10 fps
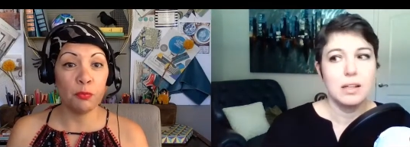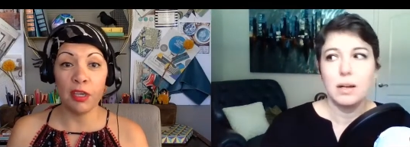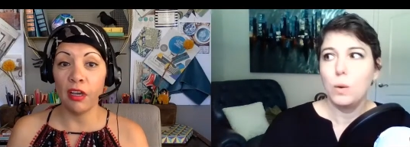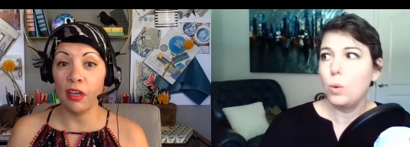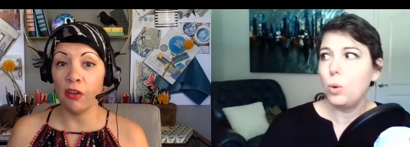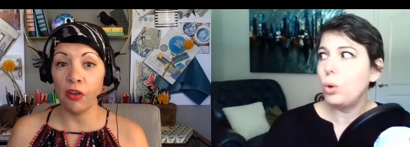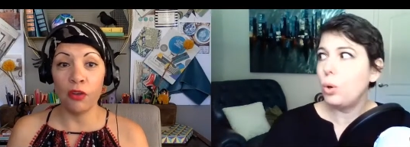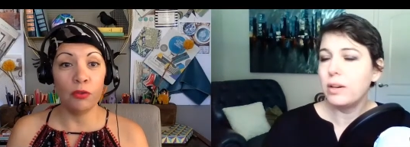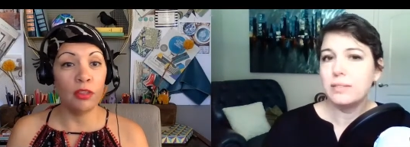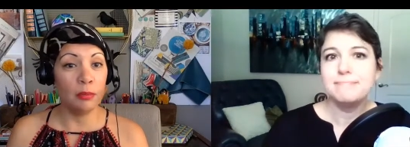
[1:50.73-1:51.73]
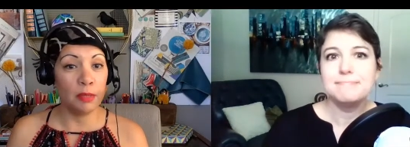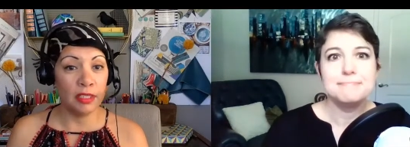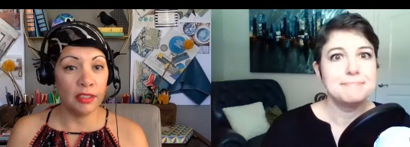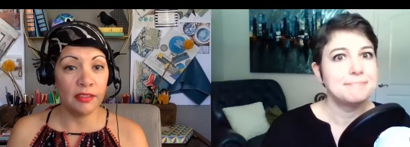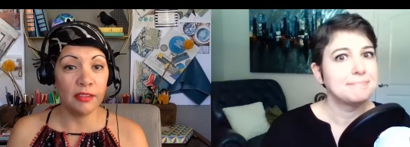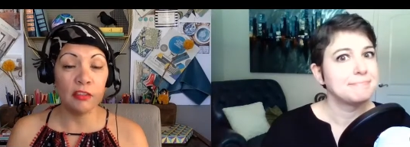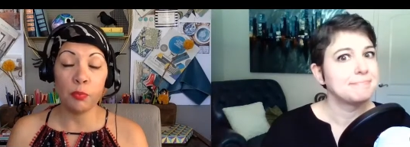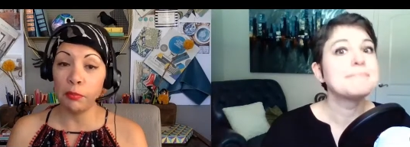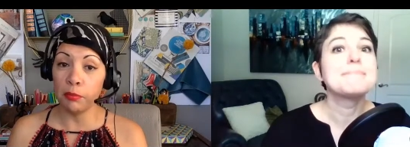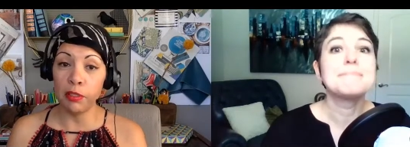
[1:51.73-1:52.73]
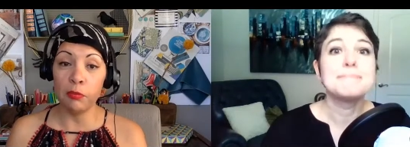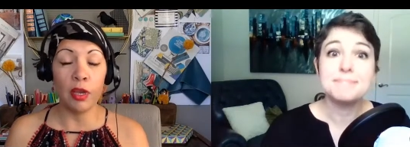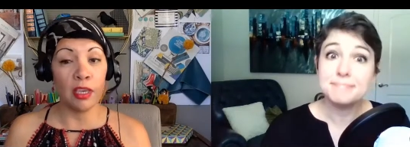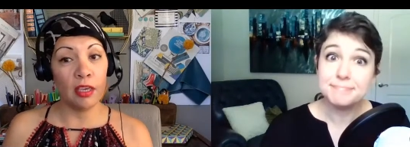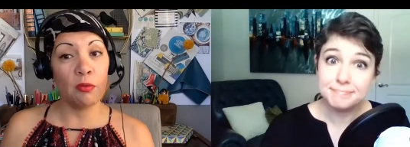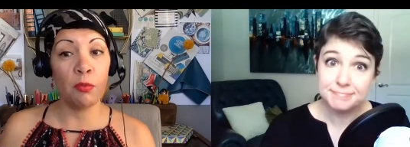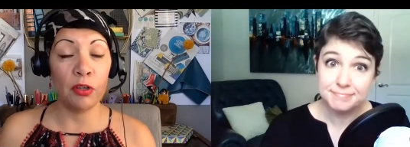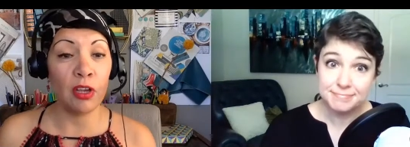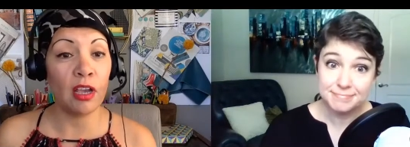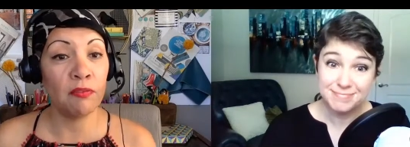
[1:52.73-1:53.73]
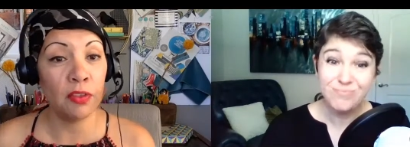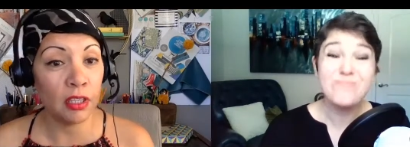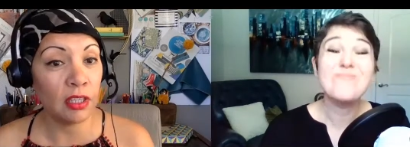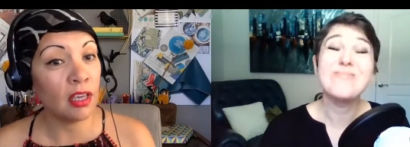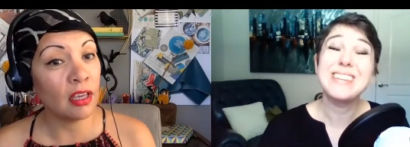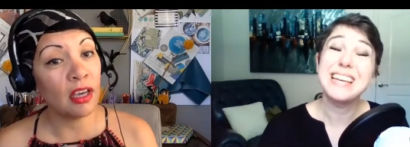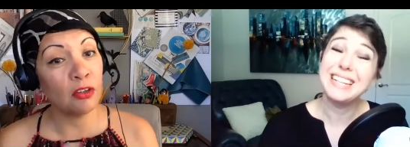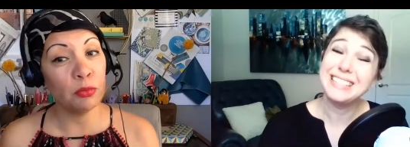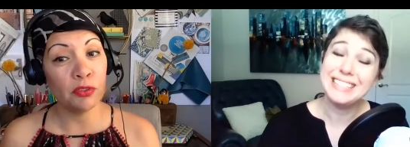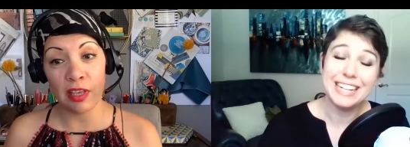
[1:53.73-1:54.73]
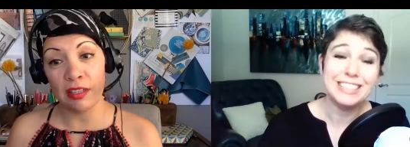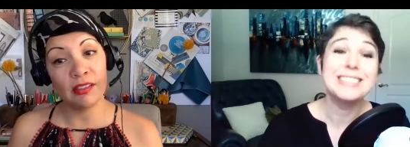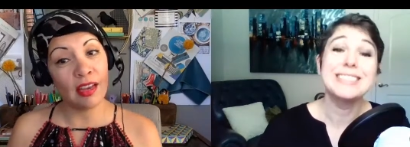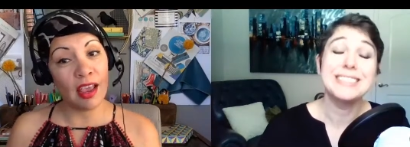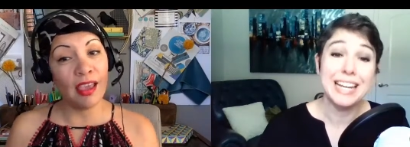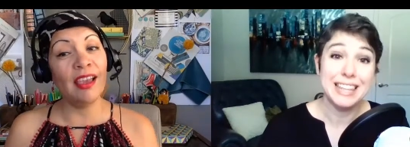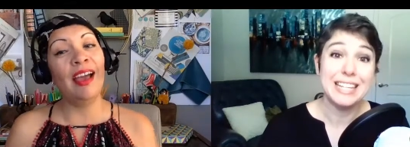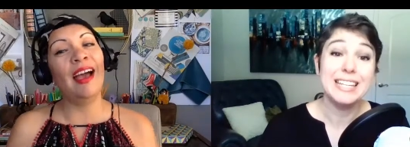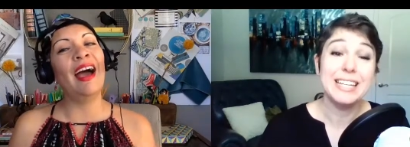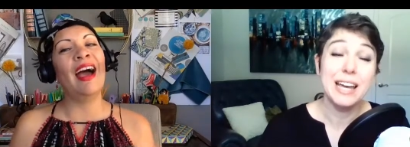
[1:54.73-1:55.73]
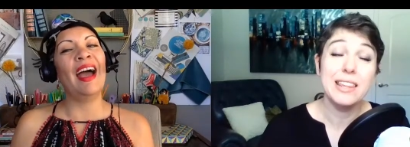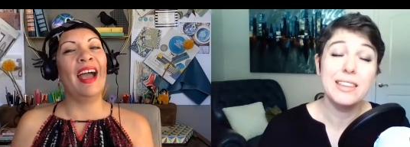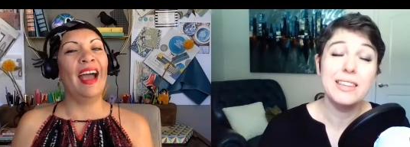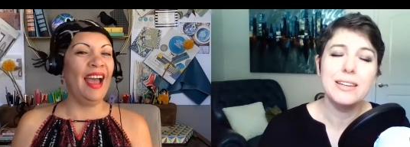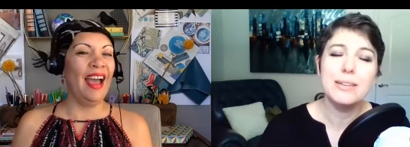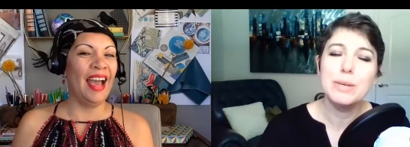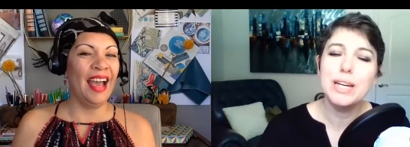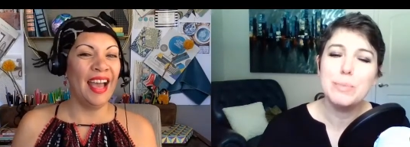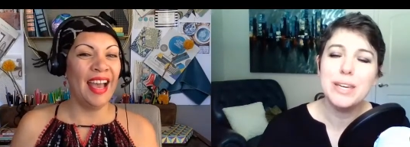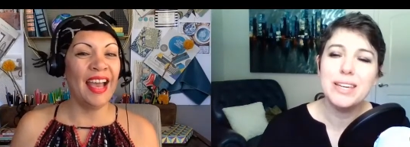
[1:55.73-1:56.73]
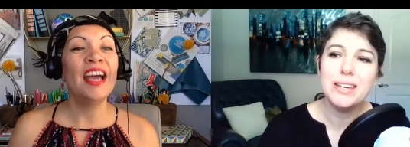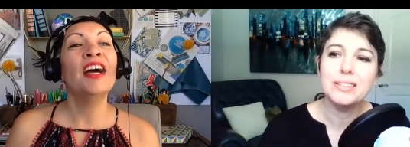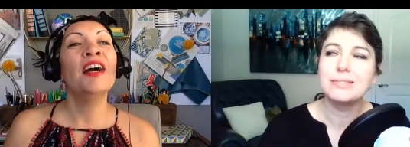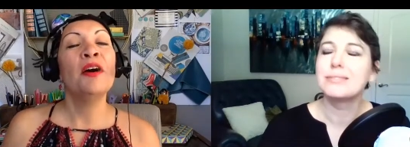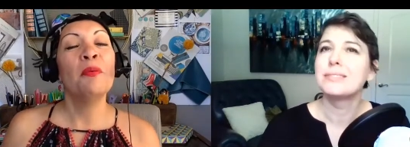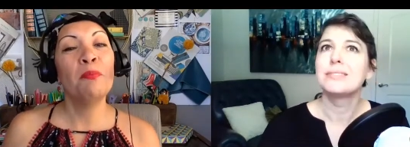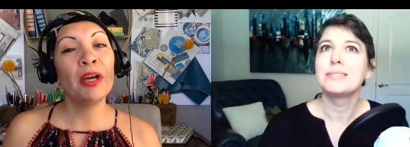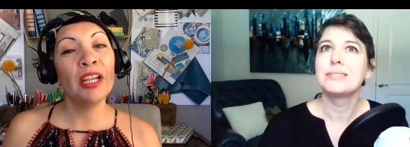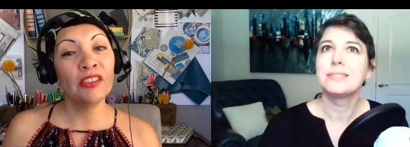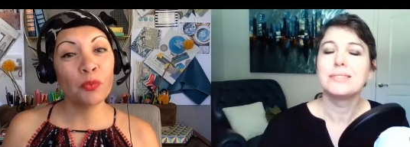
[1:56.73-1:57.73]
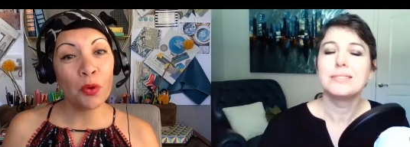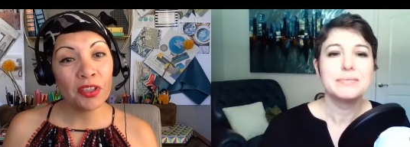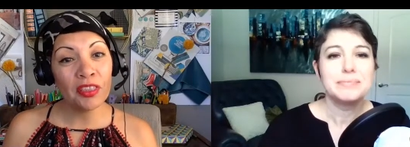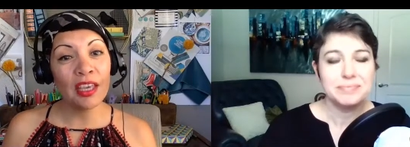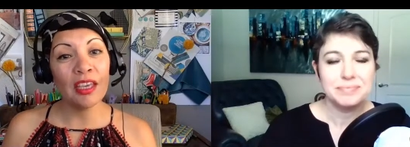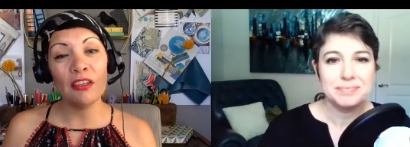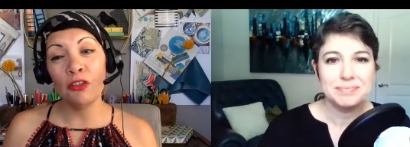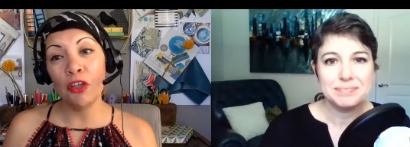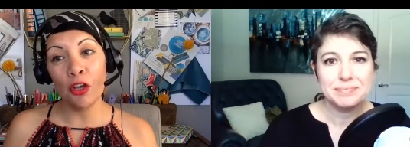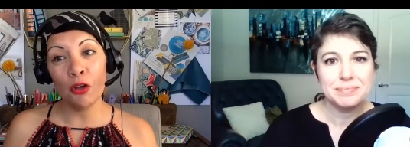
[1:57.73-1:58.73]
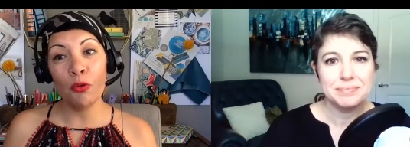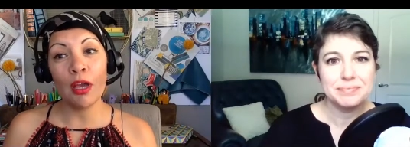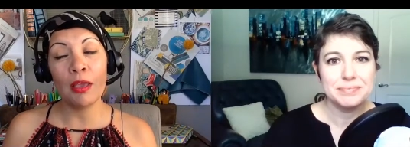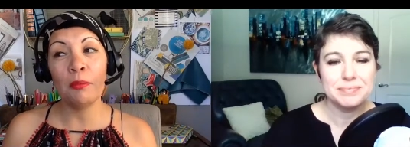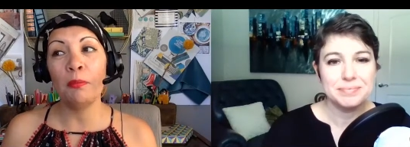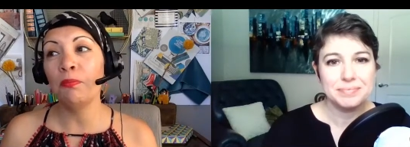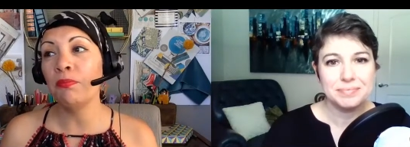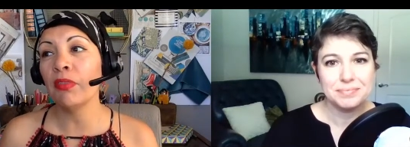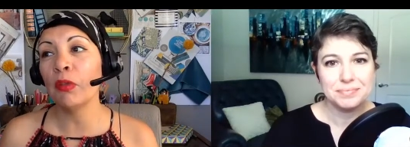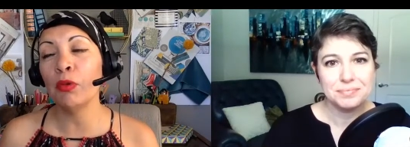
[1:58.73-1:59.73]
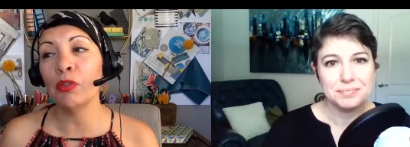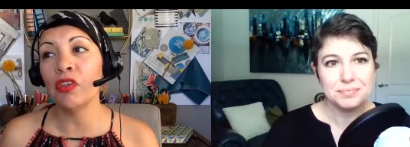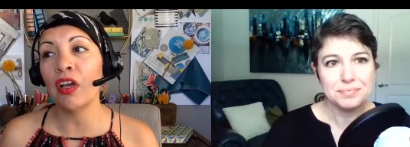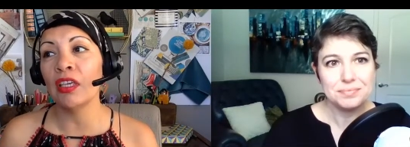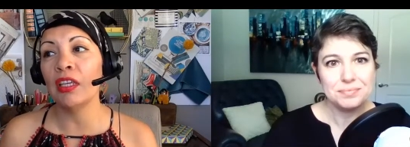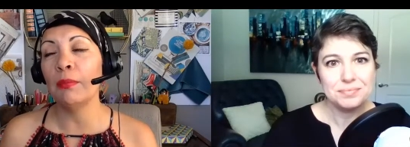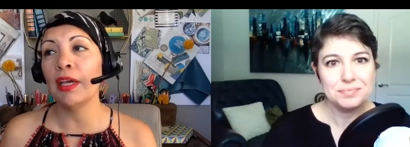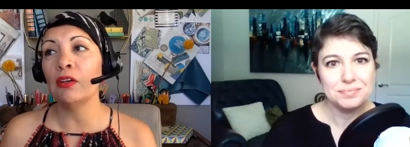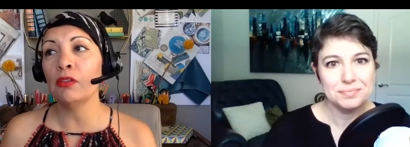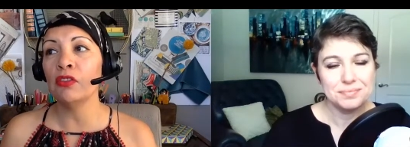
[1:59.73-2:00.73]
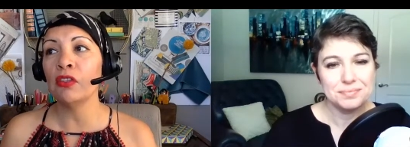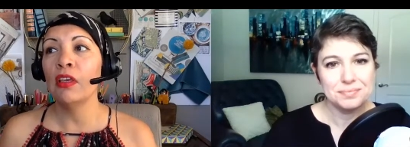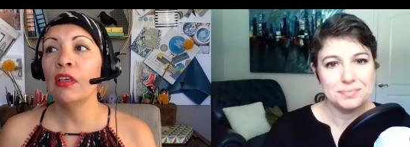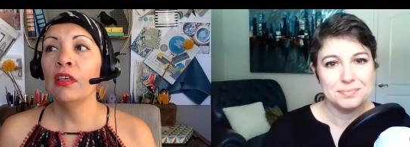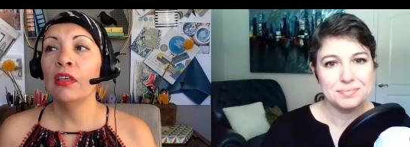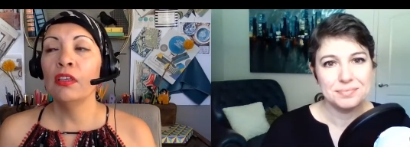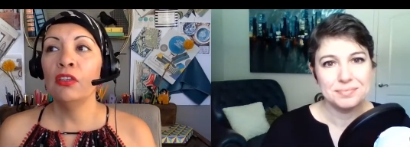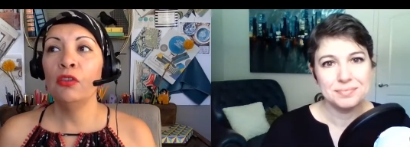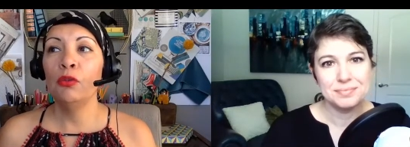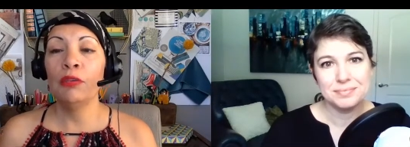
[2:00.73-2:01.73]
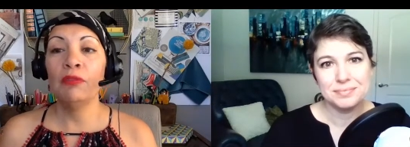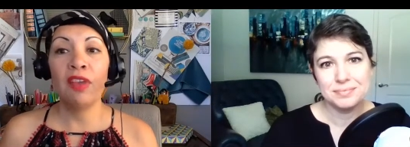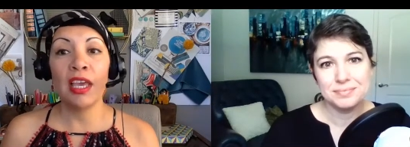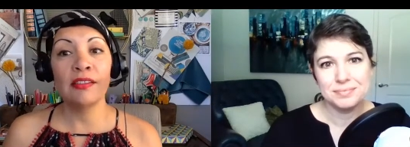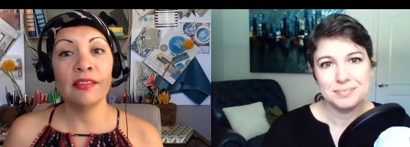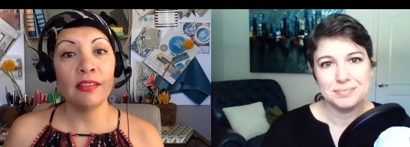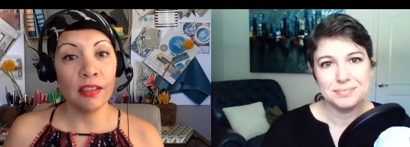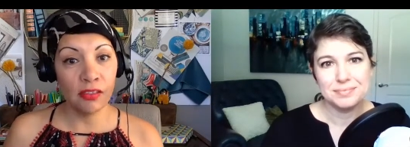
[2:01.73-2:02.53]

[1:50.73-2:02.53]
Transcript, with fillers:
Speaker 1: beyond our own limits. That's probably why we're not feeling 100% yeah. today. it might be but it's worth it you know i'm we we're talking about you invest the